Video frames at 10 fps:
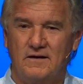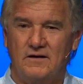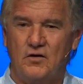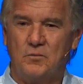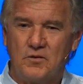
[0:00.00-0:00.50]

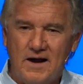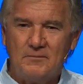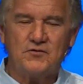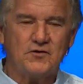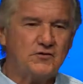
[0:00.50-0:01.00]
You
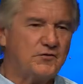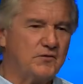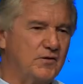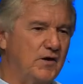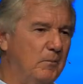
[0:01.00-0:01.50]
perhaps just
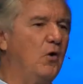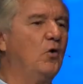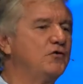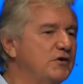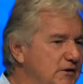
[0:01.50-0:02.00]

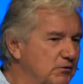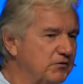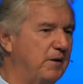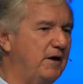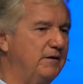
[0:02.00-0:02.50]
emotionally
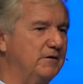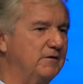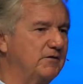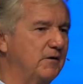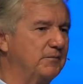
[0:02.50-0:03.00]
responded to
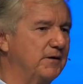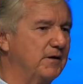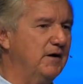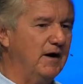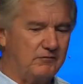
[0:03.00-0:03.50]
something
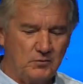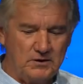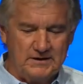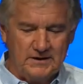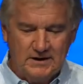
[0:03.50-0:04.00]
and never
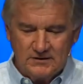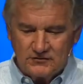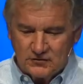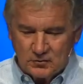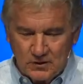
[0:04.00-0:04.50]
really
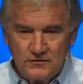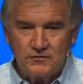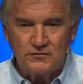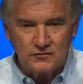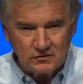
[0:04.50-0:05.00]

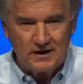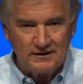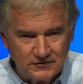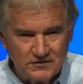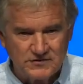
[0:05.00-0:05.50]
surrendered your
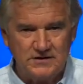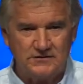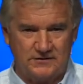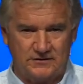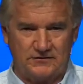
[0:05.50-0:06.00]
life to
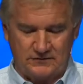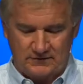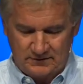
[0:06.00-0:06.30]
Jesus.